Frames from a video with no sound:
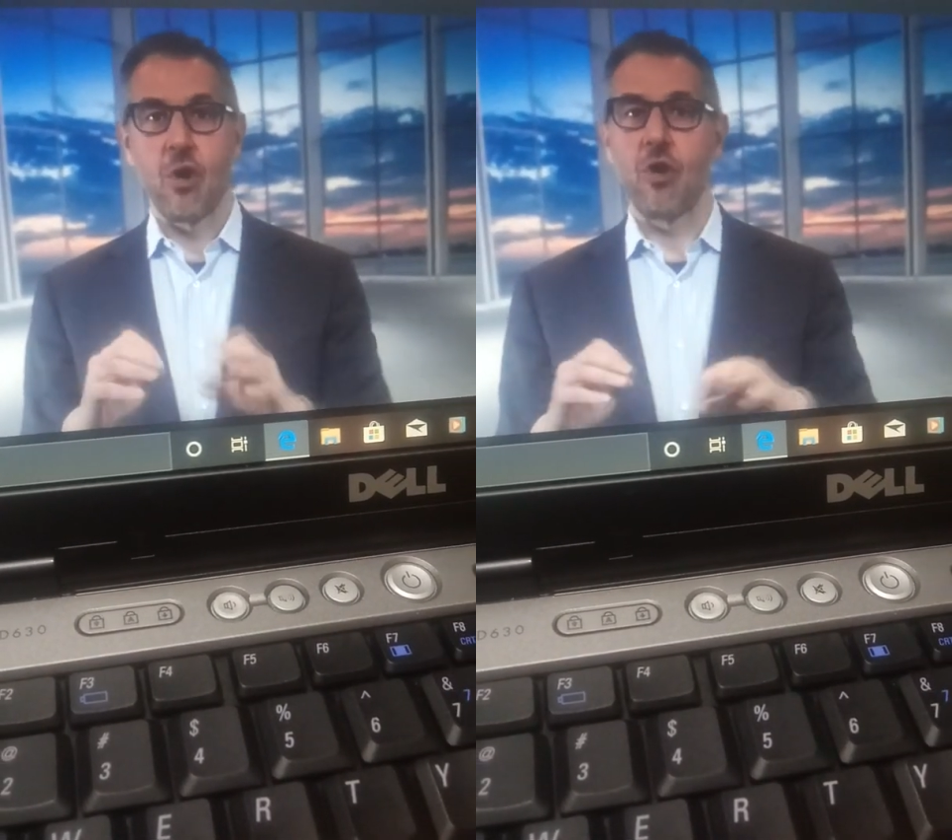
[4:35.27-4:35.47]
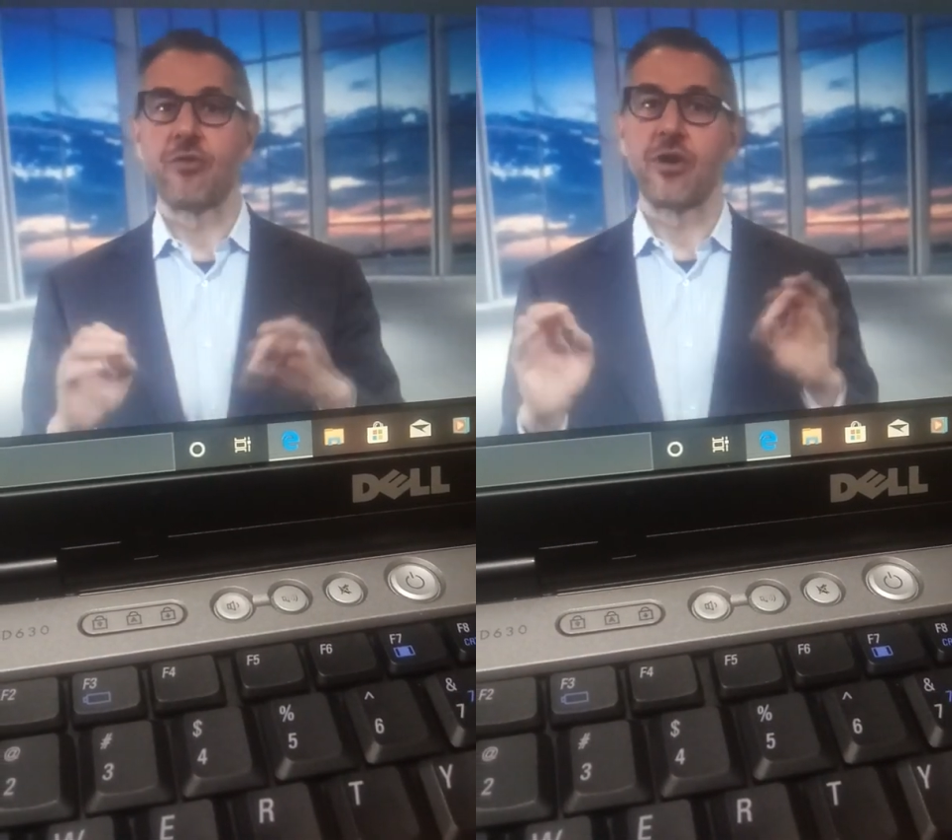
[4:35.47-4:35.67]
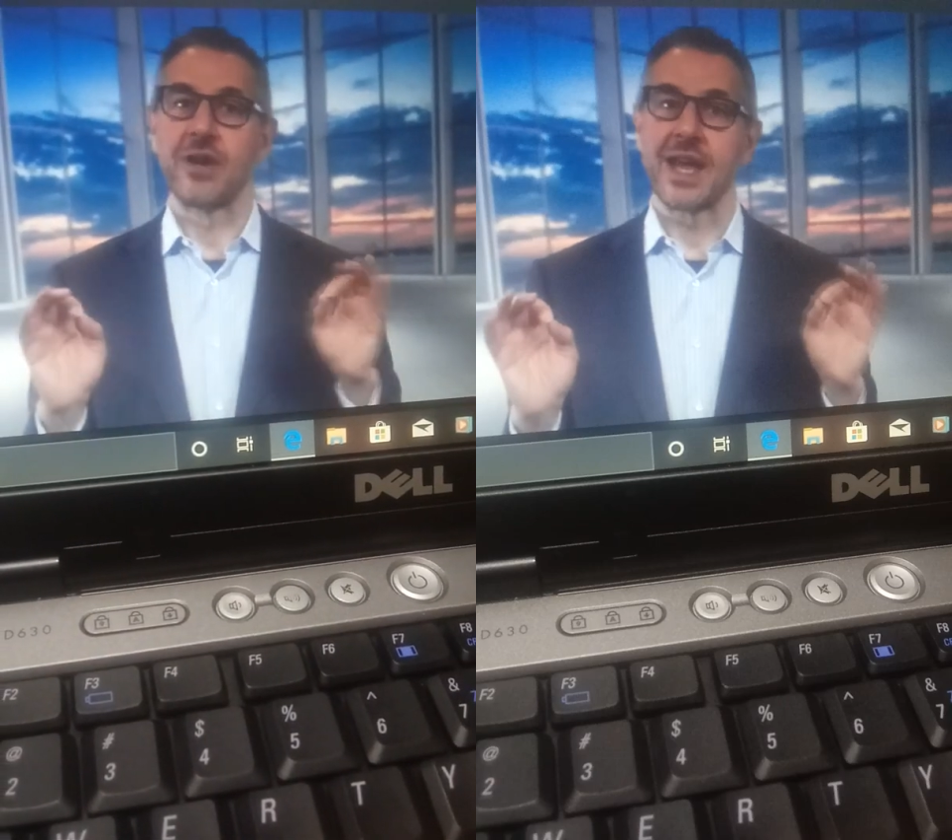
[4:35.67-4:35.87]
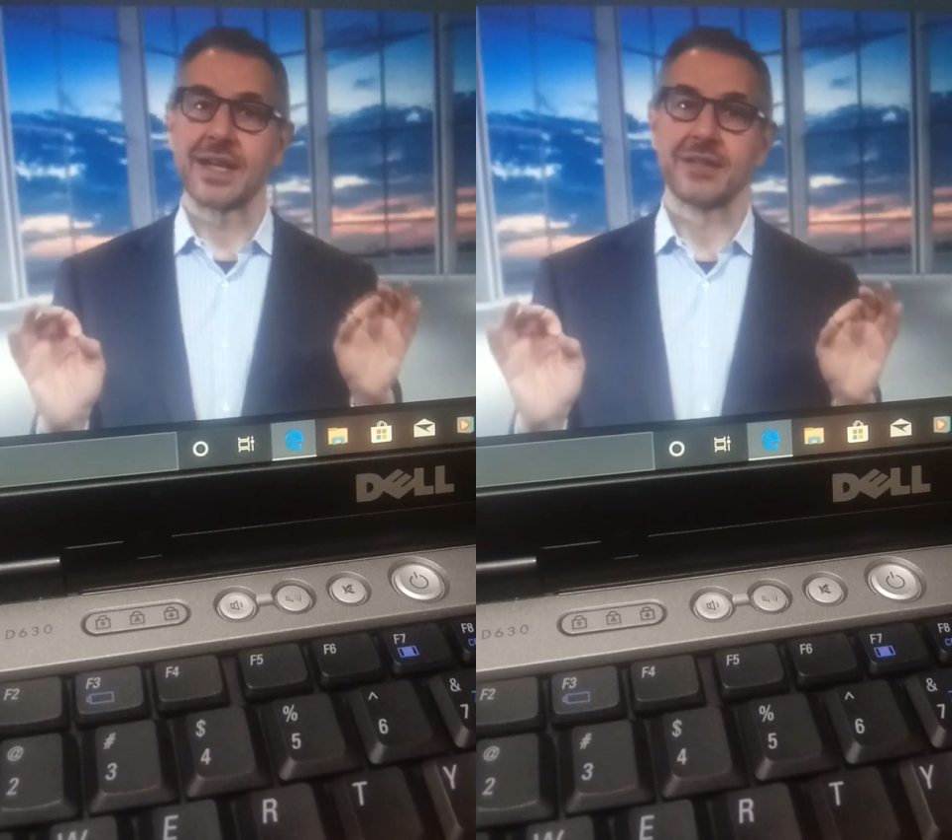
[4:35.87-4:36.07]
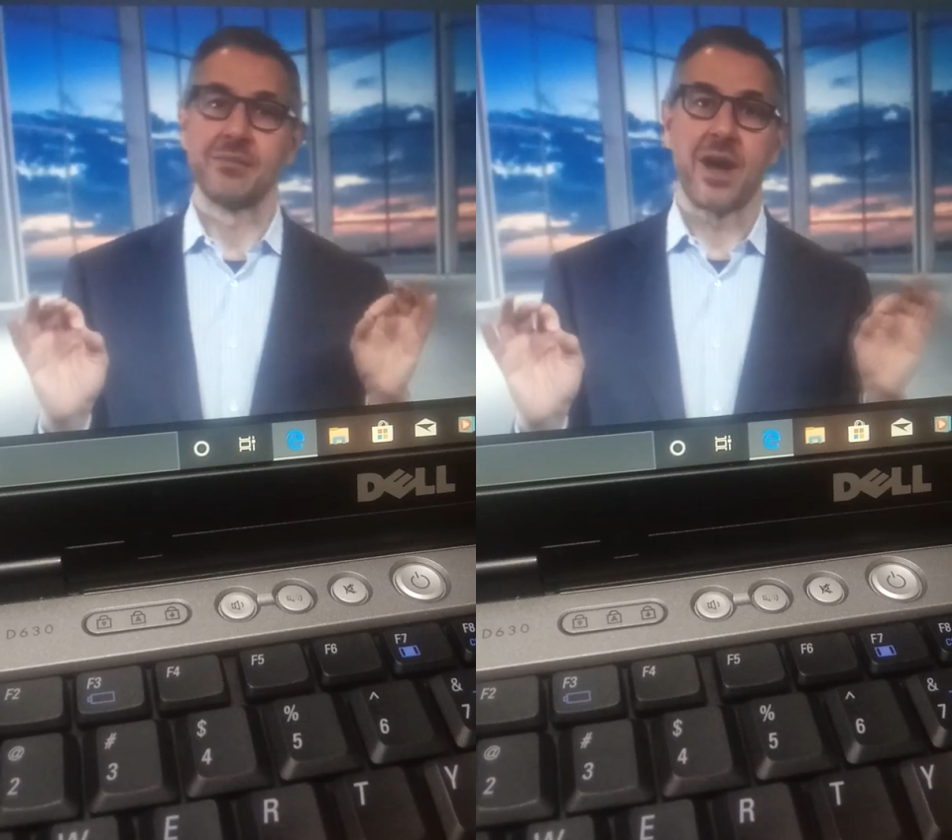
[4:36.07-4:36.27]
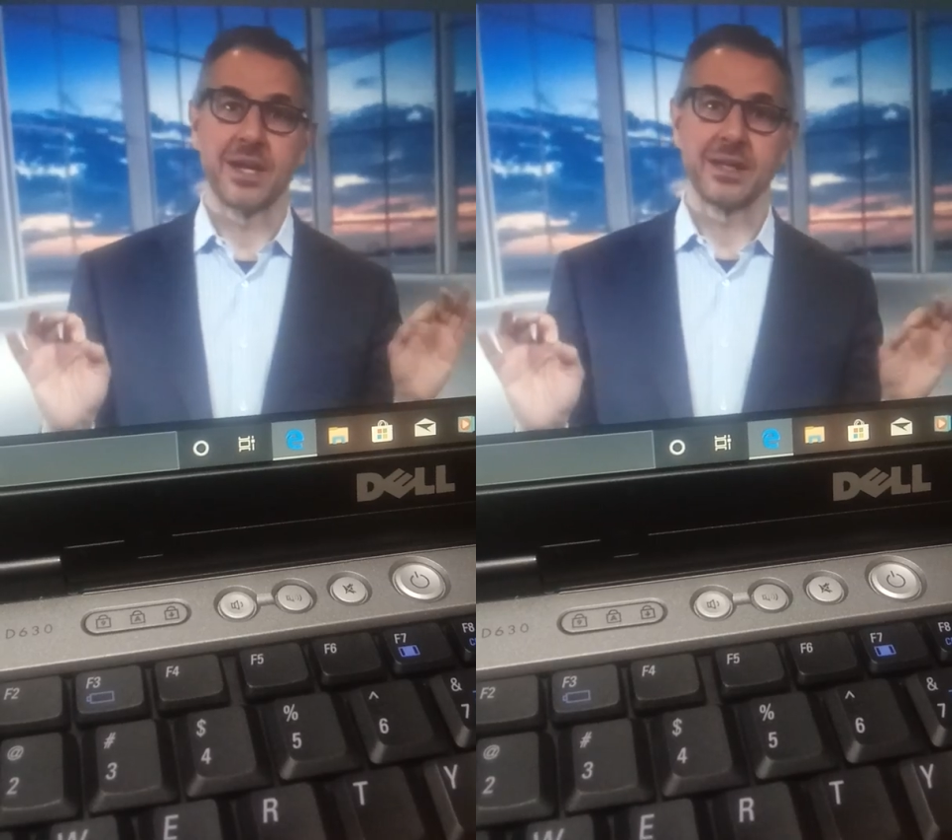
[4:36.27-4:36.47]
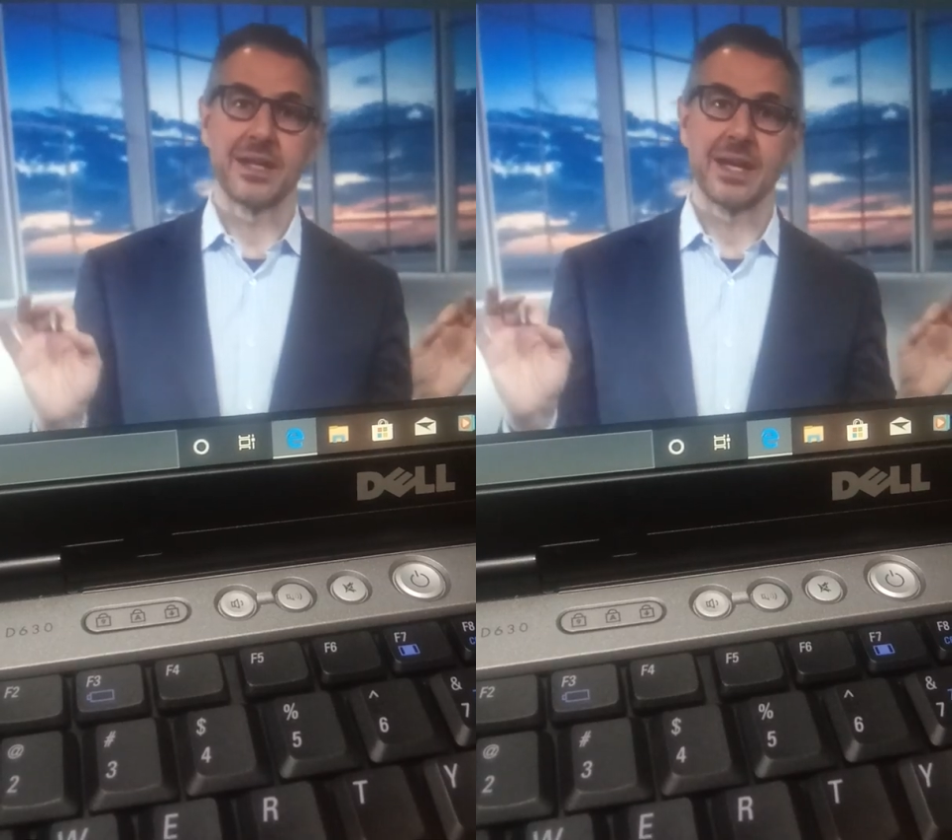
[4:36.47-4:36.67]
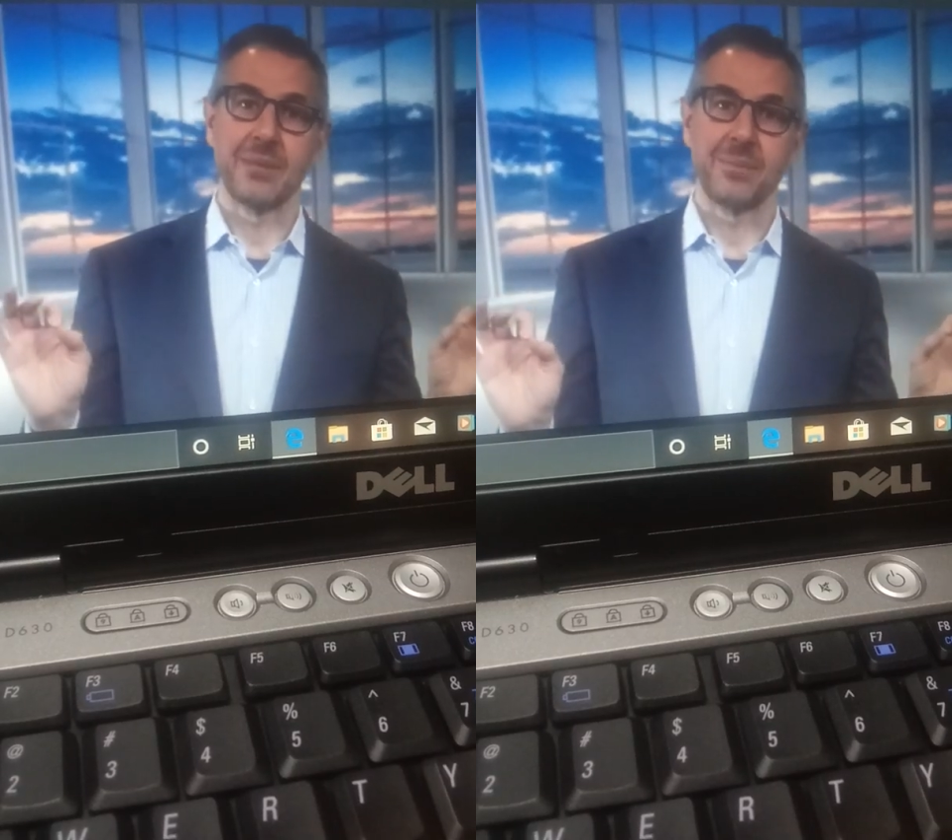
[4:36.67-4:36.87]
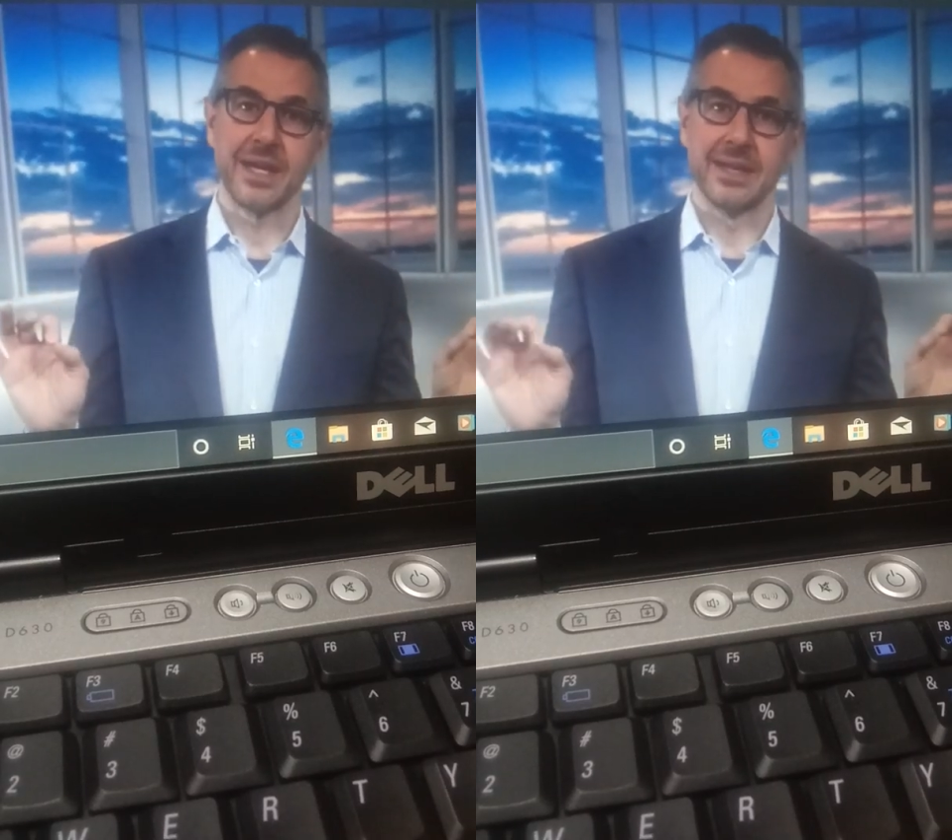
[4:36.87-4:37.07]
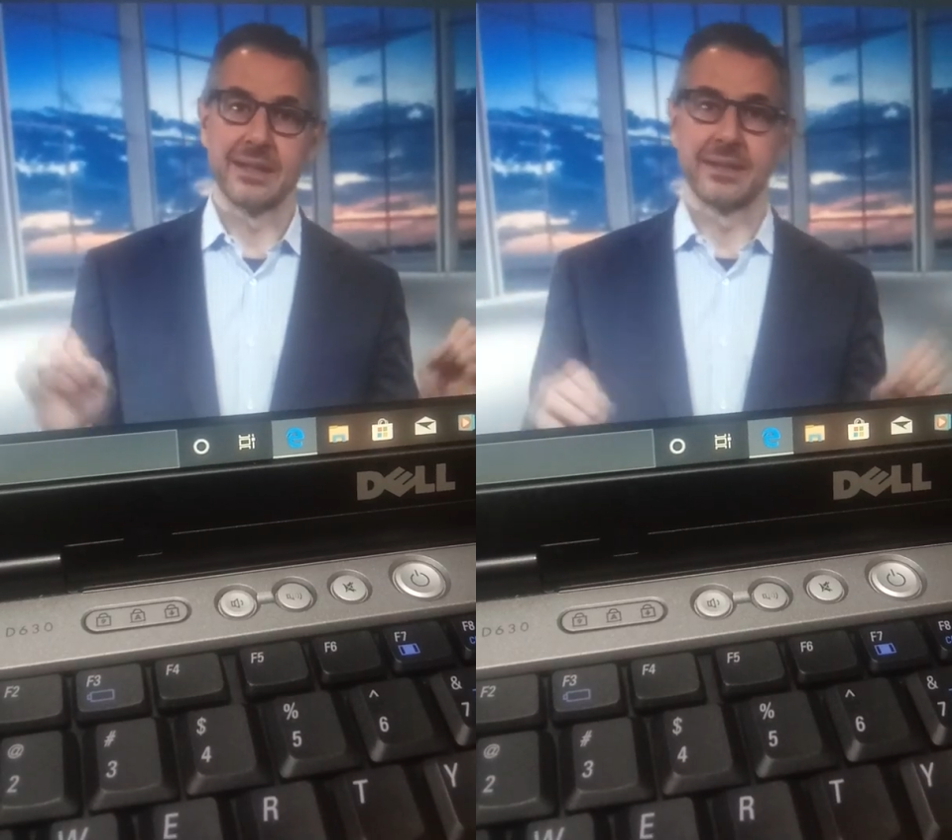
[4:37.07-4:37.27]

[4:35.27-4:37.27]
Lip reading: of our next marketing campaign.